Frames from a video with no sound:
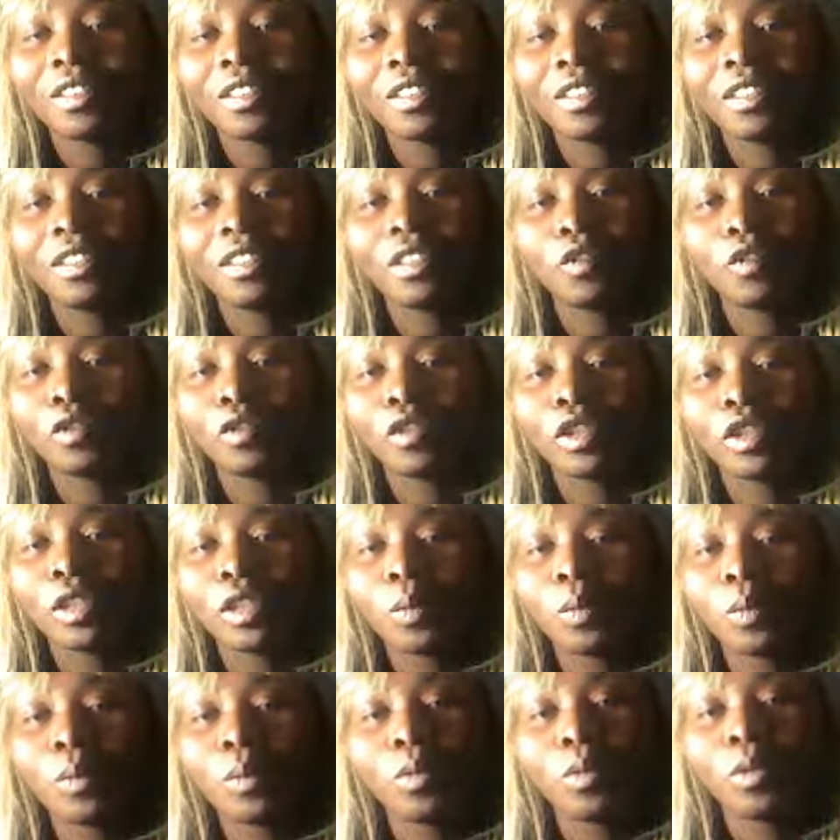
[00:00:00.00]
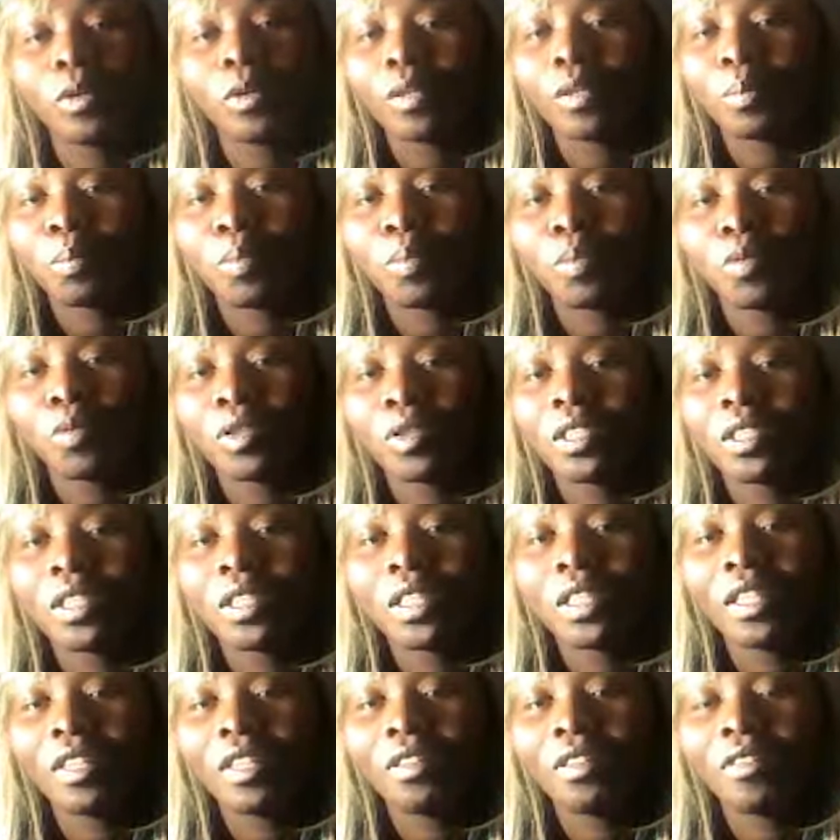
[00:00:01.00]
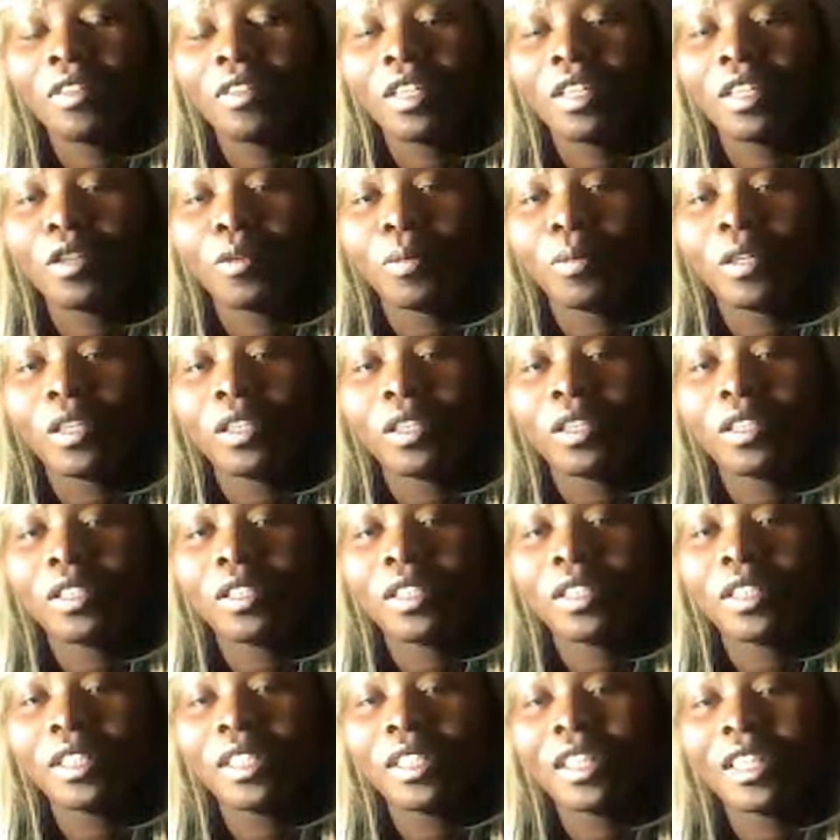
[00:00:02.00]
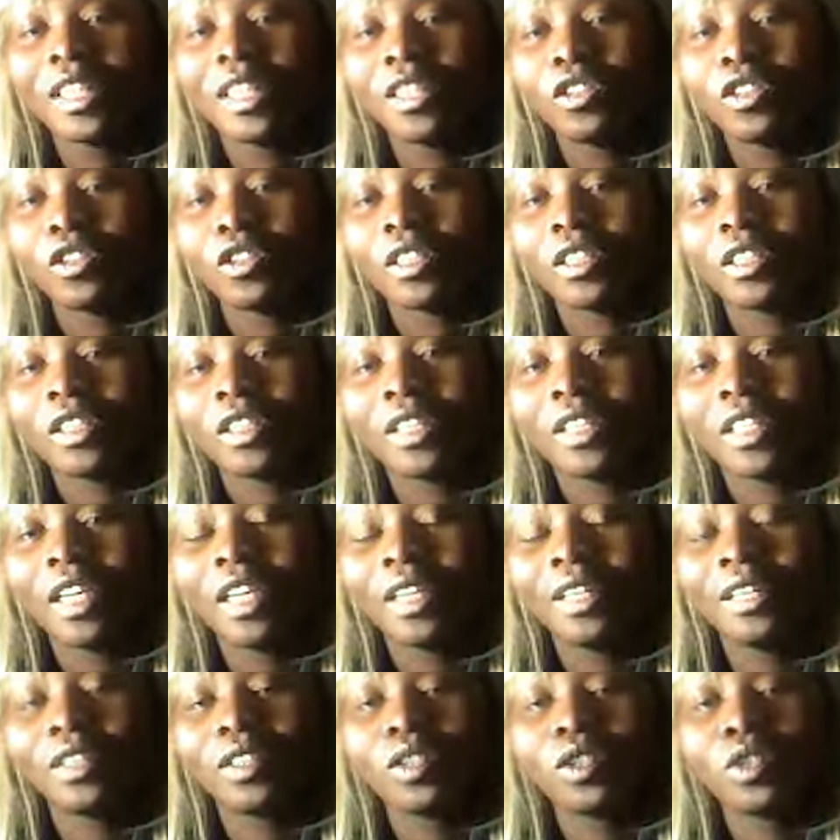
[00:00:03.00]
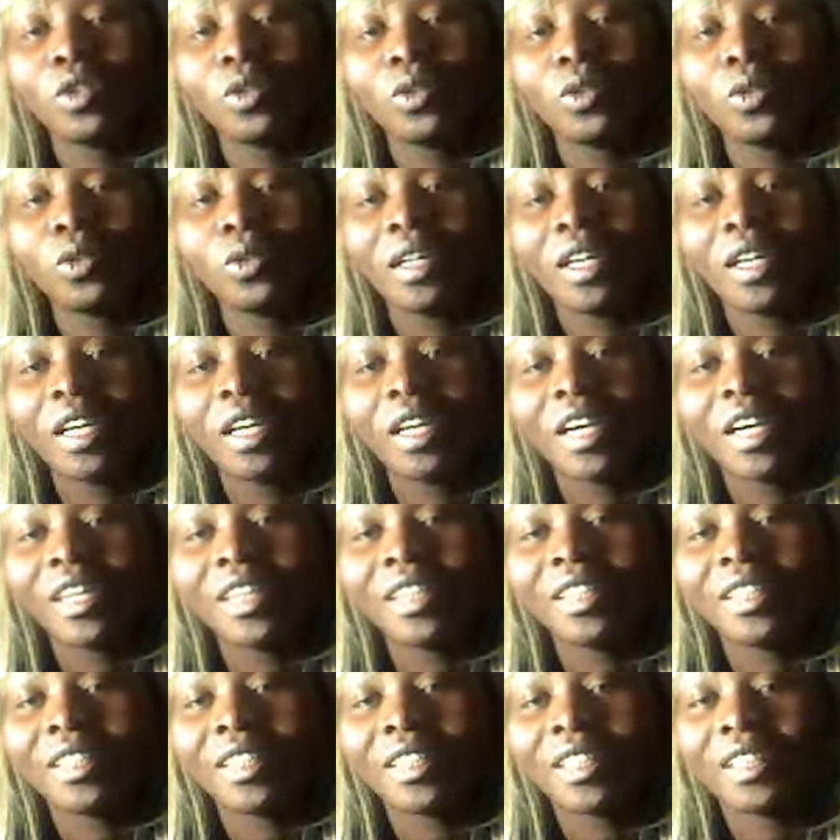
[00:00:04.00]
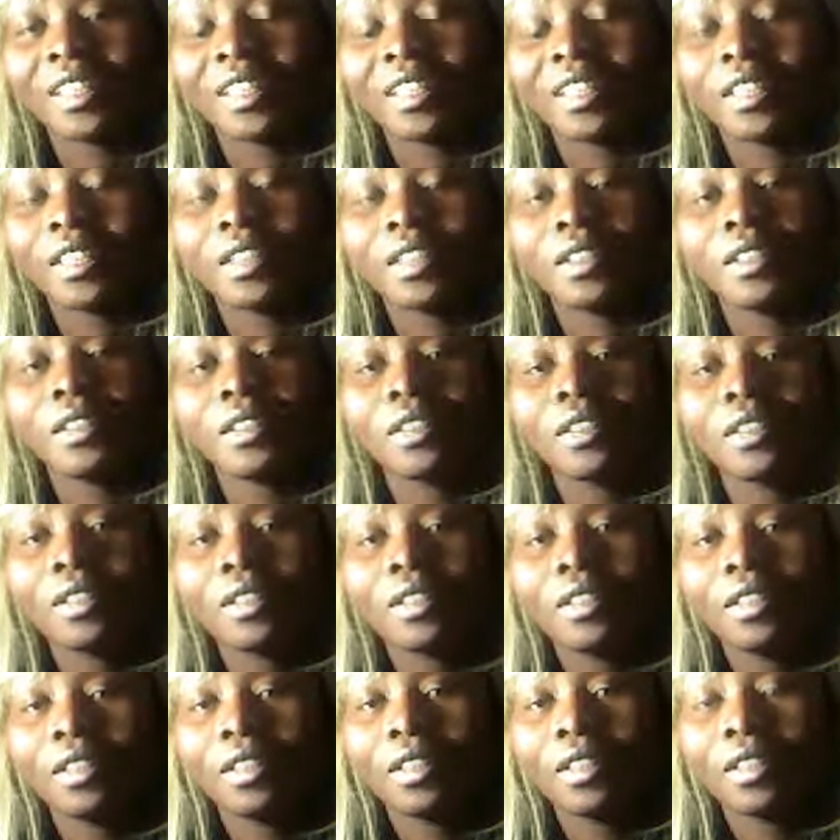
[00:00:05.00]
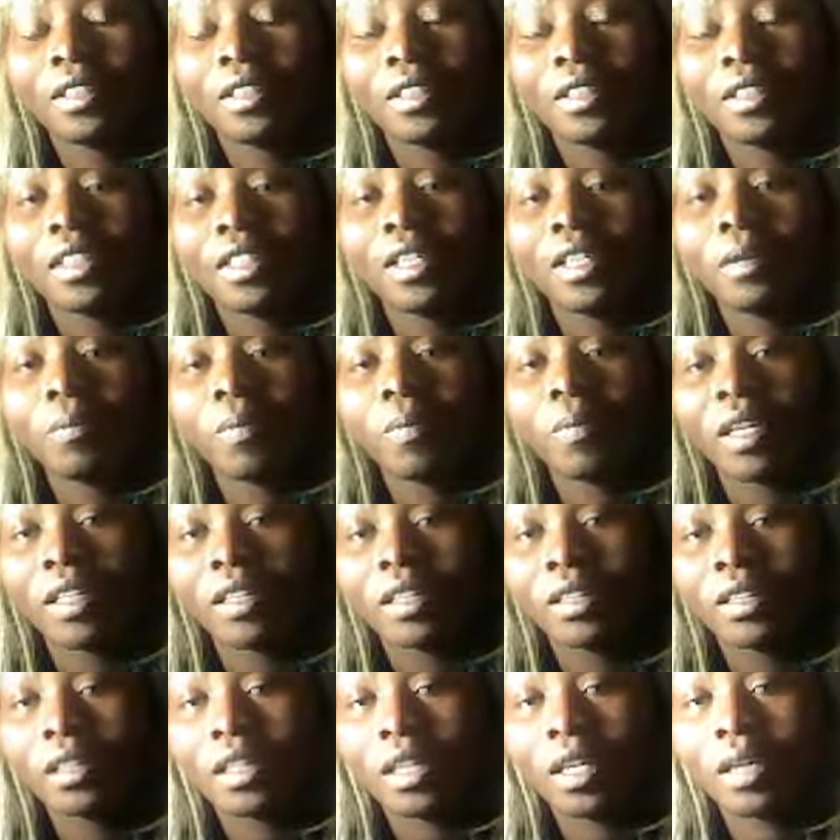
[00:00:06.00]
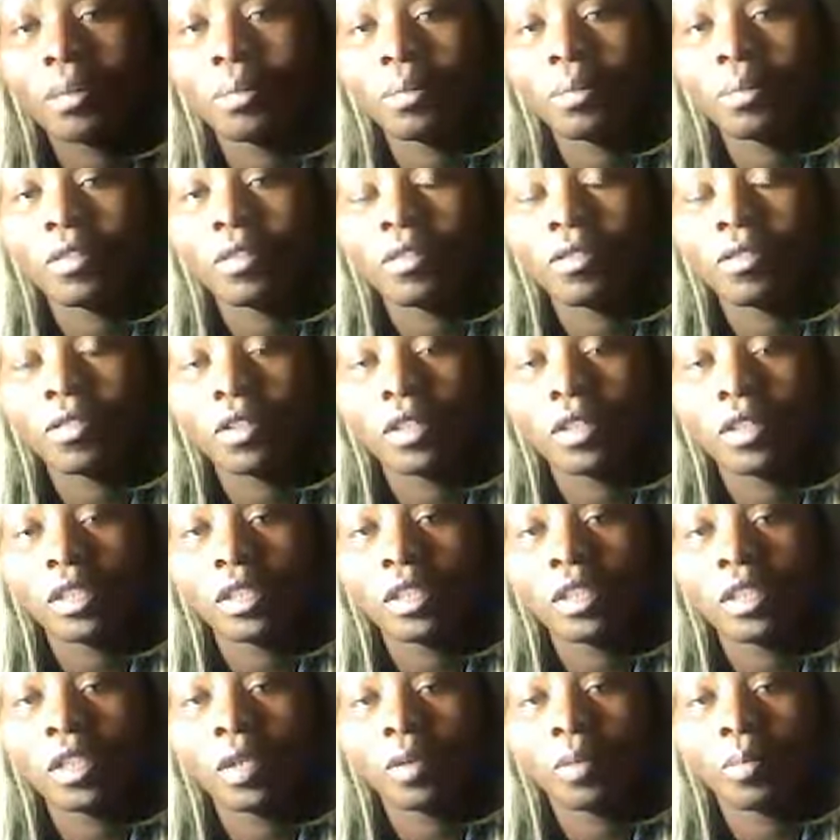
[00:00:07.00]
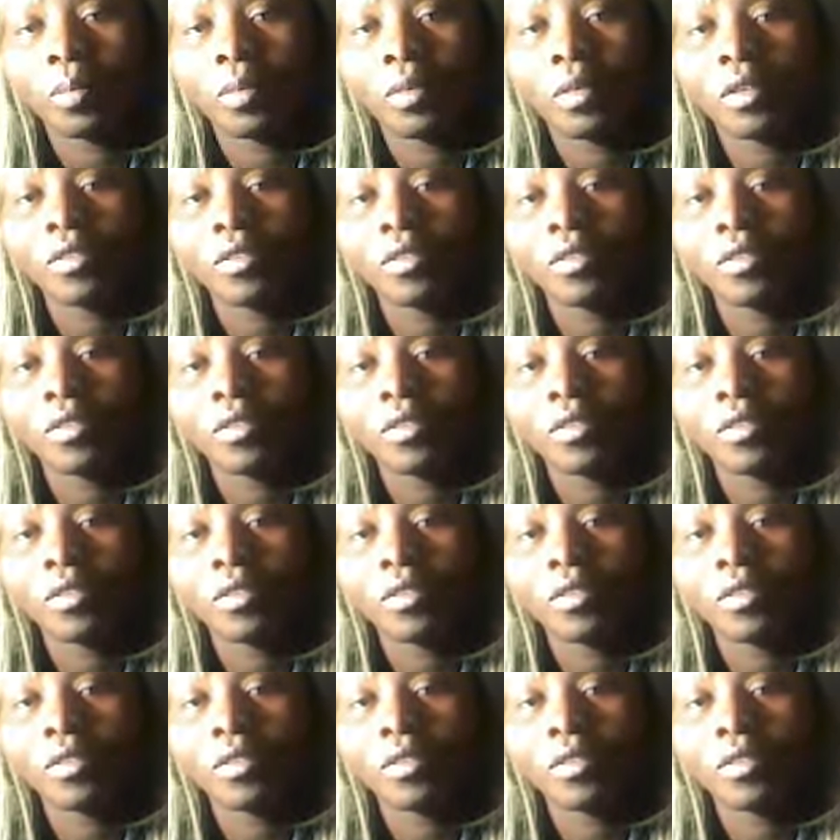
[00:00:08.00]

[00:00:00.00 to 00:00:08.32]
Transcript: the 40 will want to post any video because situation is getting so hectic. I think by the time the 40 come, the